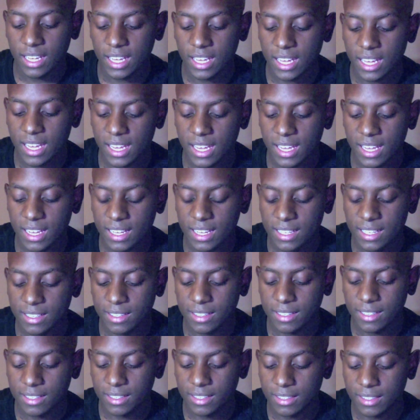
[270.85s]
and
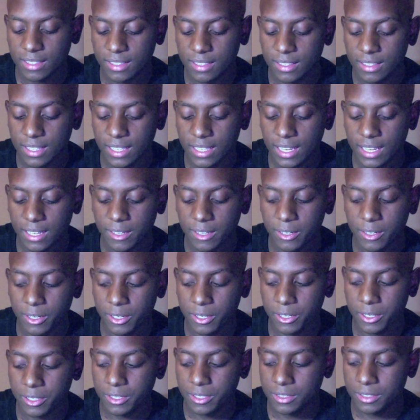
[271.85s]
they kind of
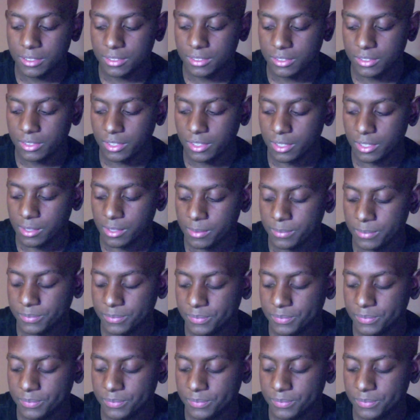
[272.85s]
hurt. So,